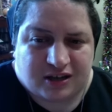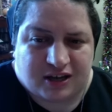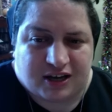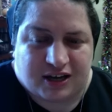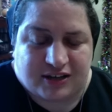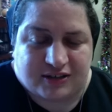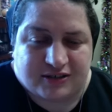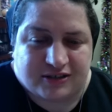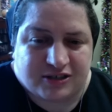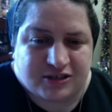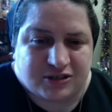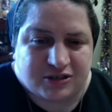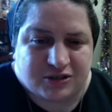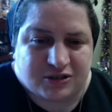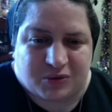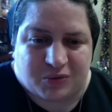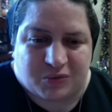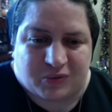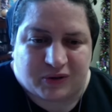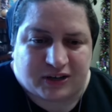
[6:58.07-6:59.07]
And I didn't
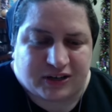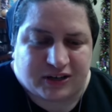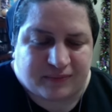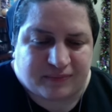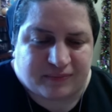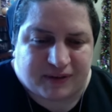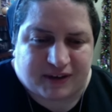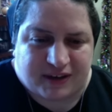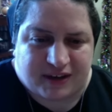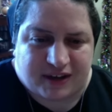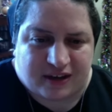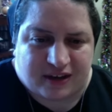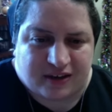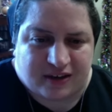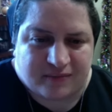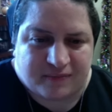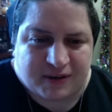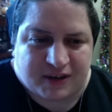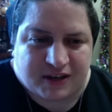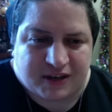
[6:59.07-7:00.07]
know where to
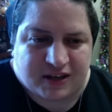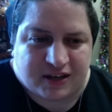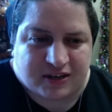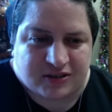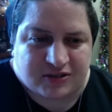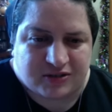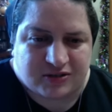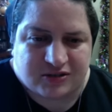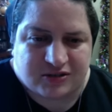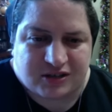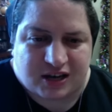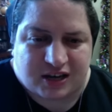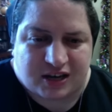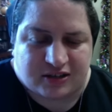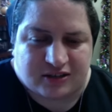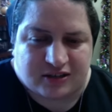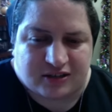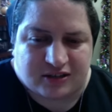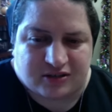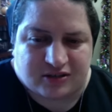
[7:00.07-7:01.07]
begin because I
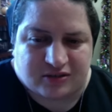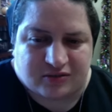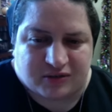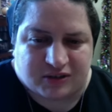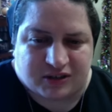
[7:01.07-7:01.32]
didn't